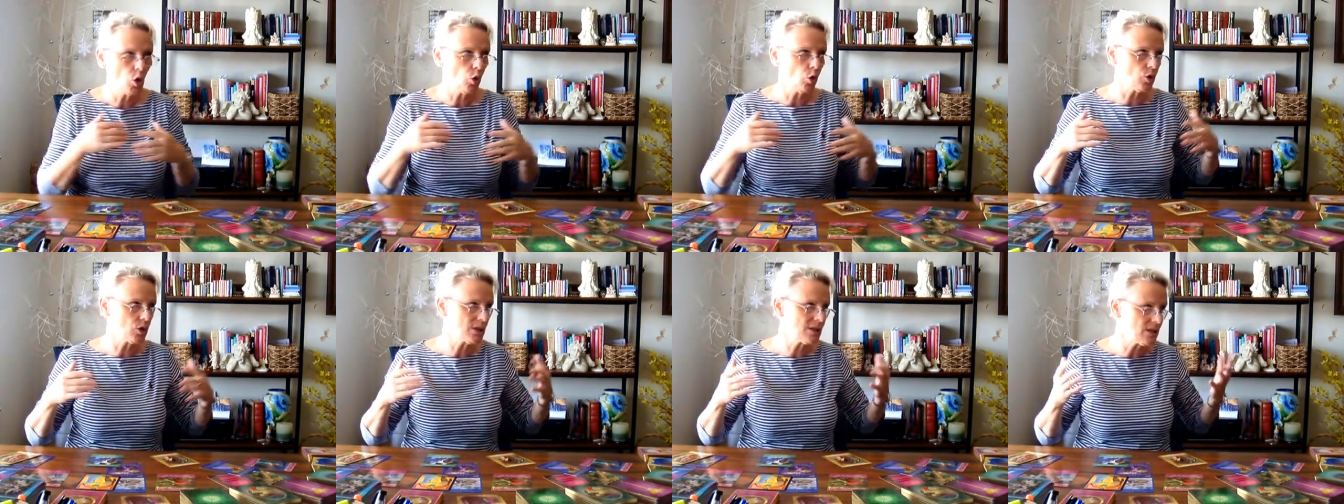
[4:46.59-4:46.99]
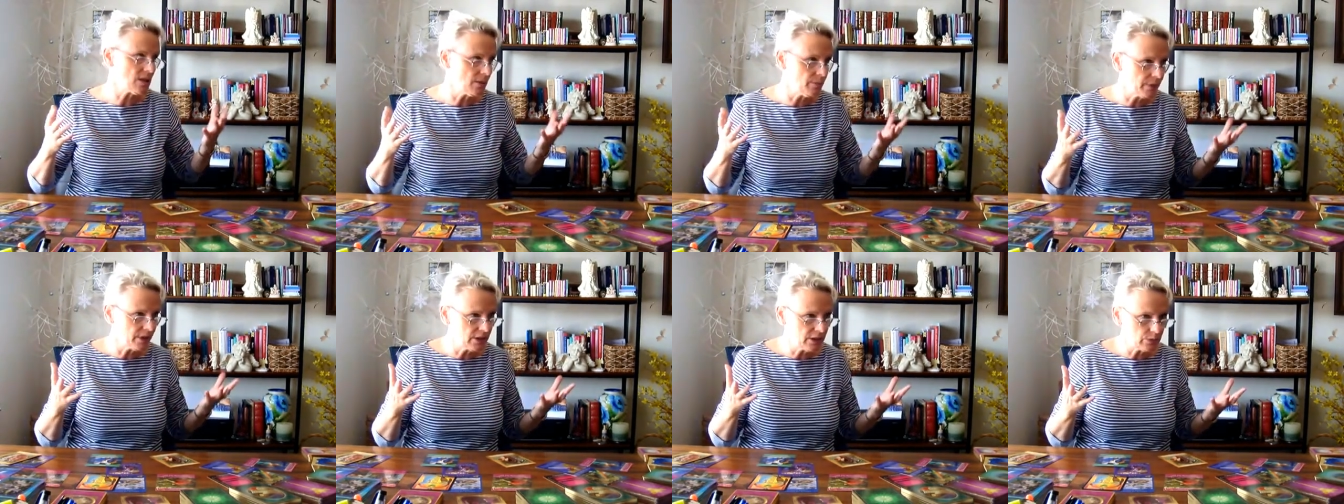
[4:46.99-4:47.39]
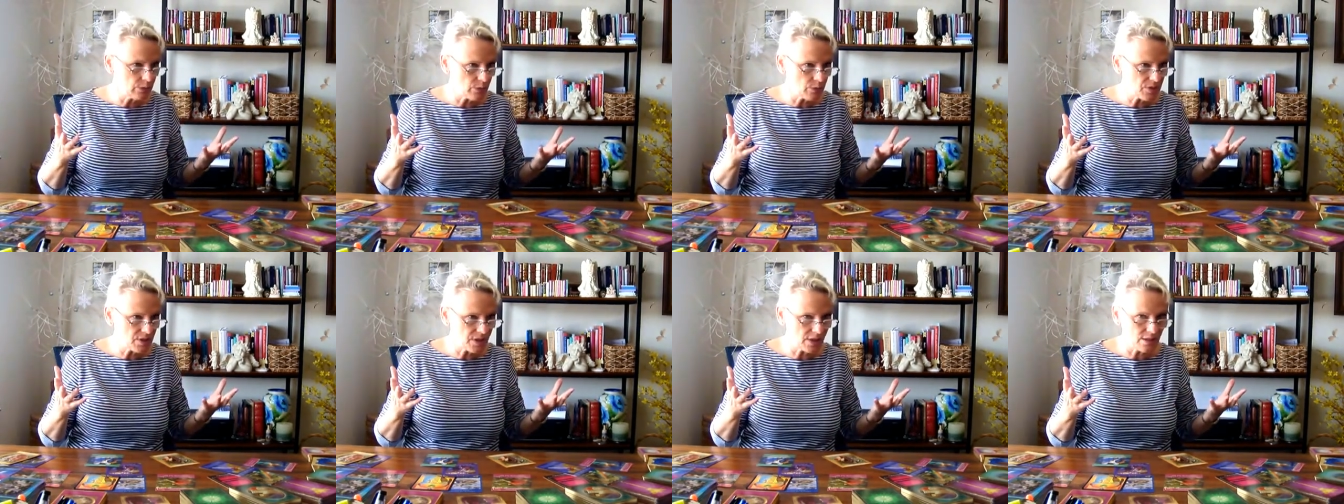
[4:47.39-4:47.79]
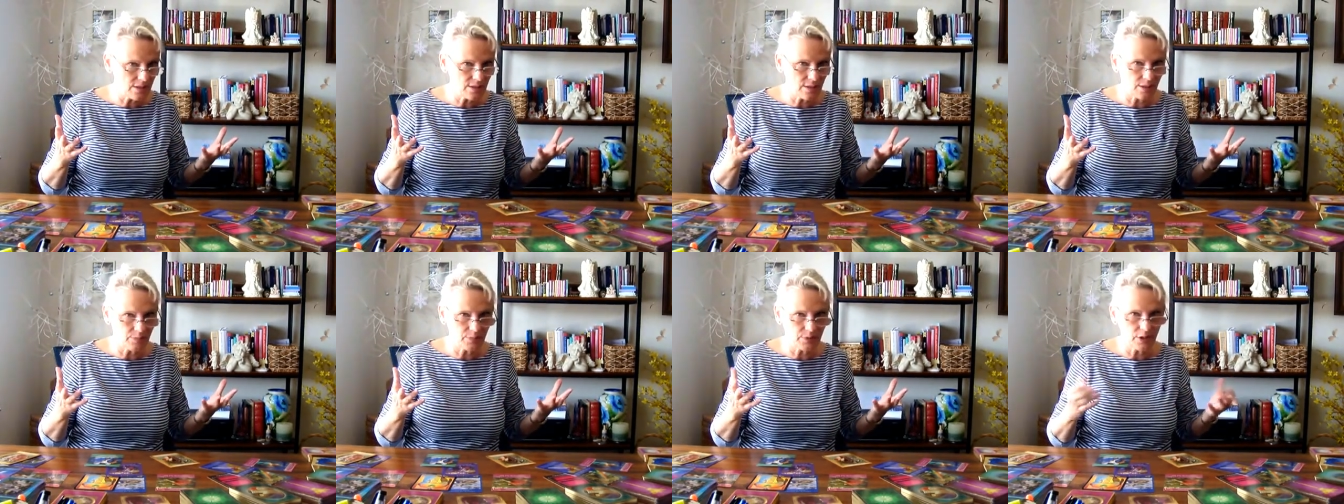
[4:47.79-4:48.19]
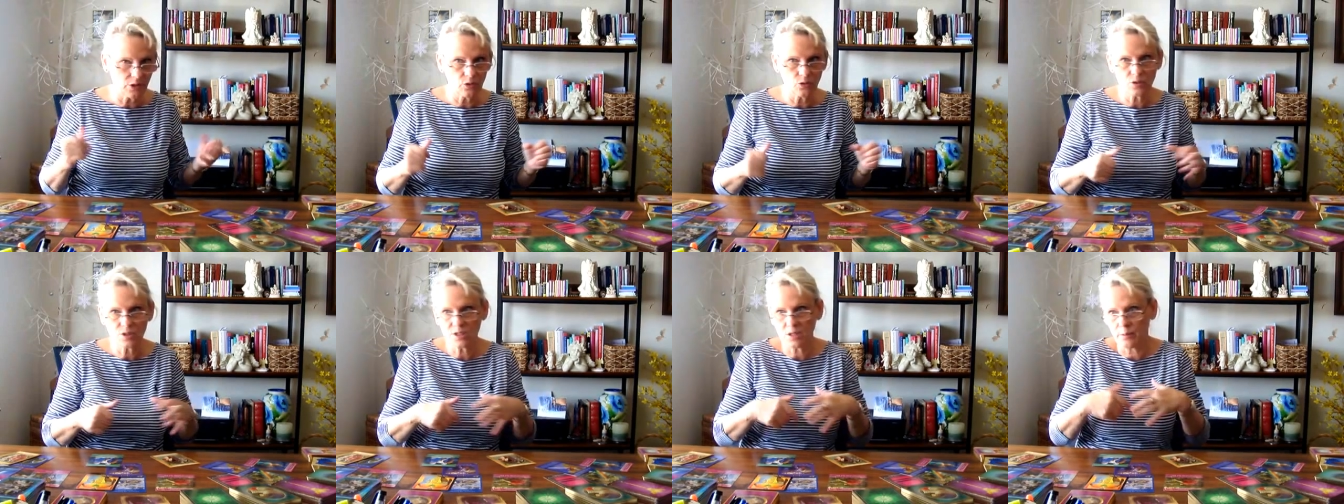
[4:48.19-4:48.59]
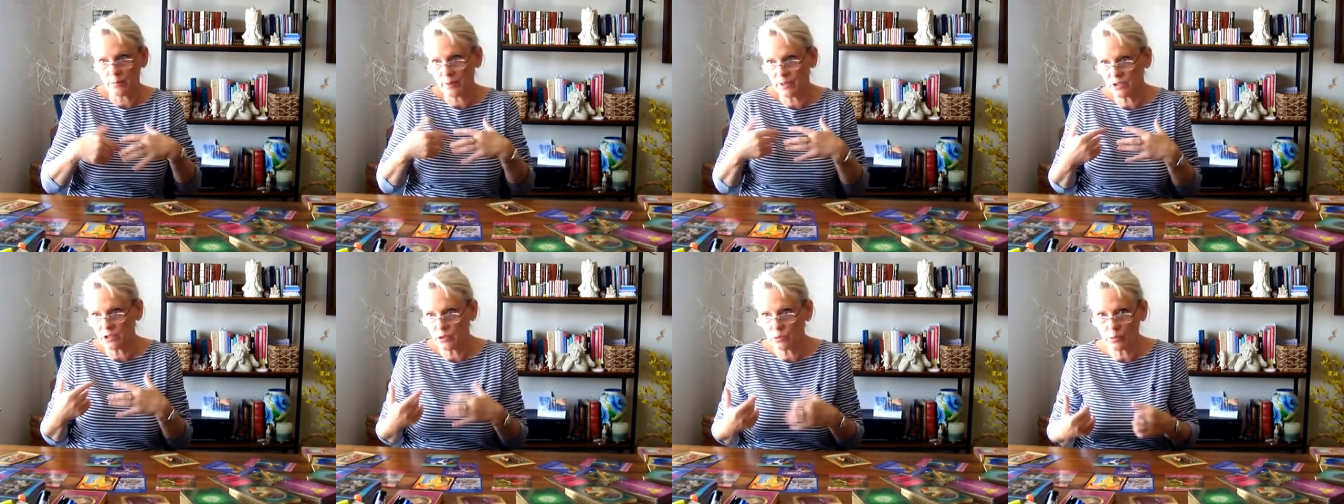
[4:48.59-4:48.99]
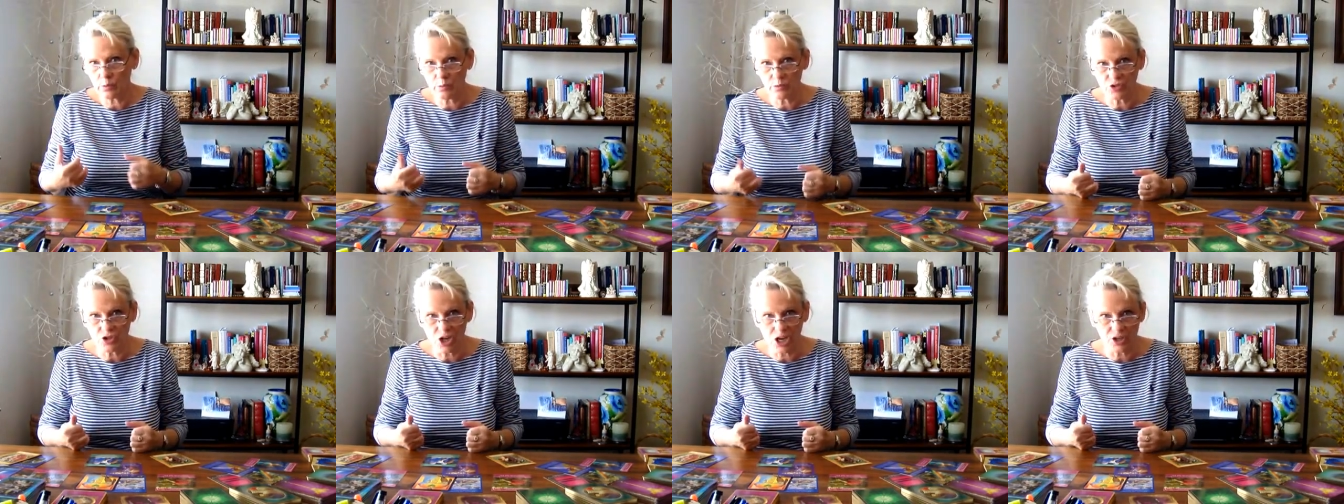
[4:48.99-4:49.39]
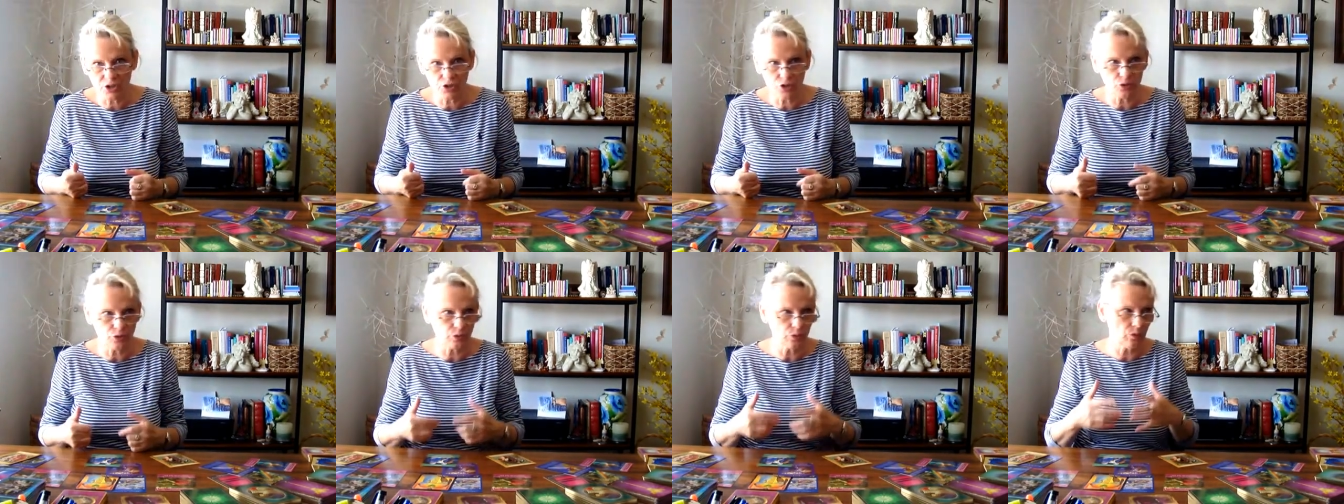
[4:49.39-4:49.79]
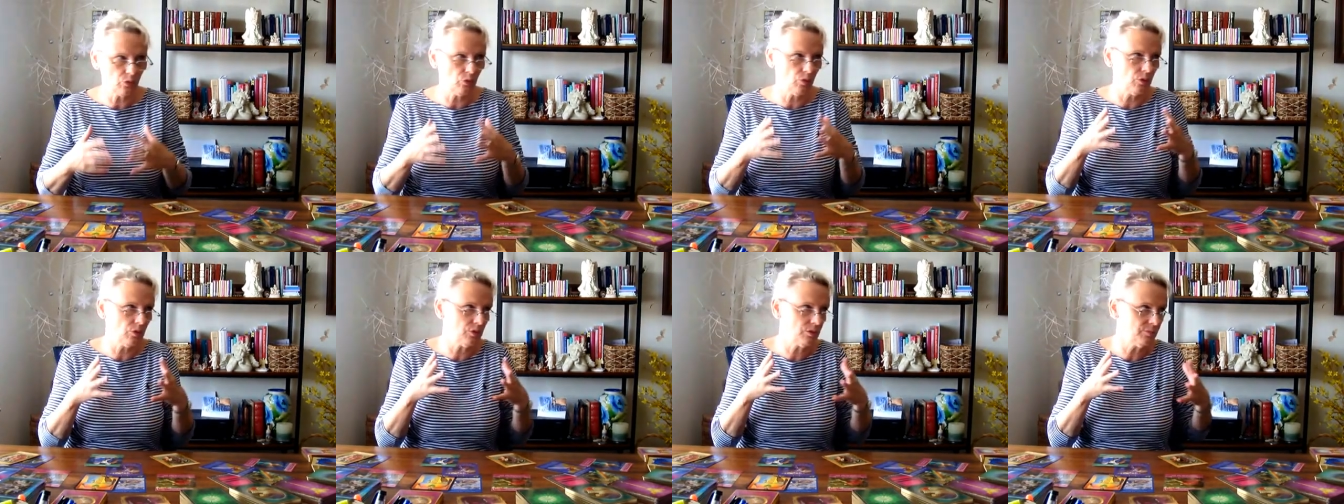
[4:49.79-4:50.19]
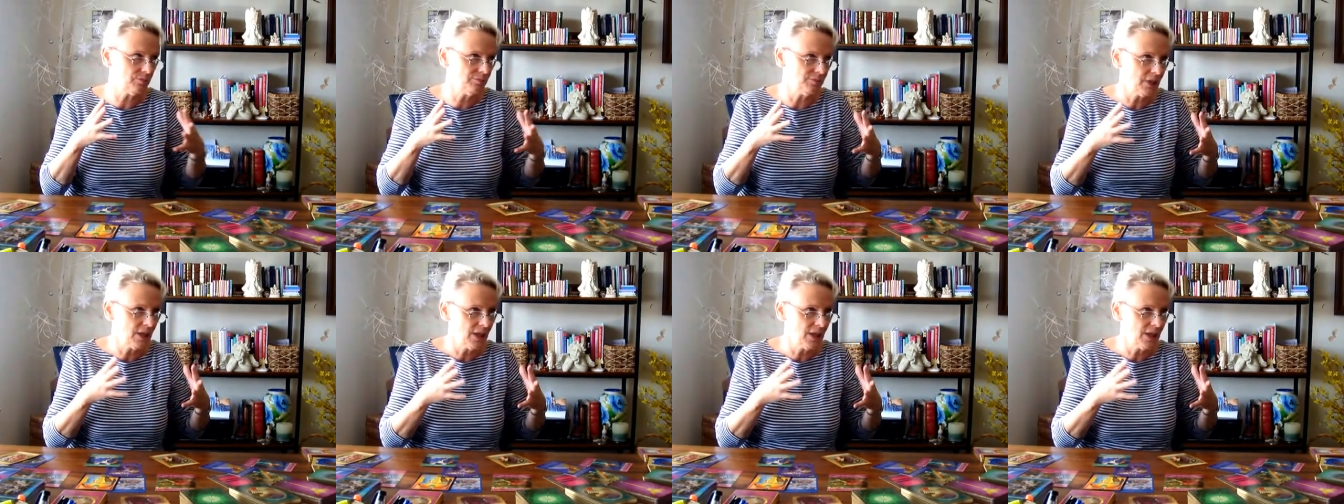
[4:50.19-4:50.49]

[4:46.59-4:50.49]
Or somebody will say something, or somebody will judge you, or